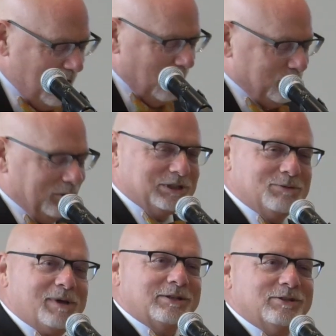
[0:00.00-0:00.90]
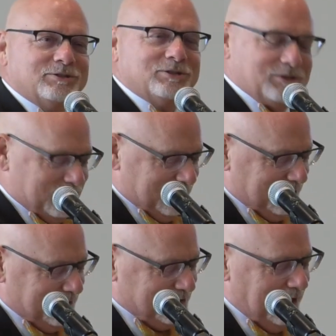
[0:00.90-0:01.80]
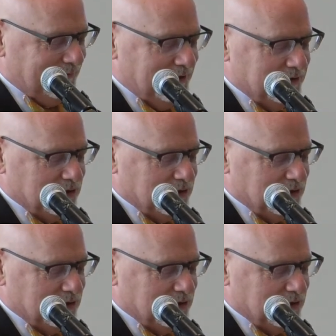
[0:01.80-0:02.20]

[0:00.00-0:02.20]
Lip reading: So let's get back to this the safety and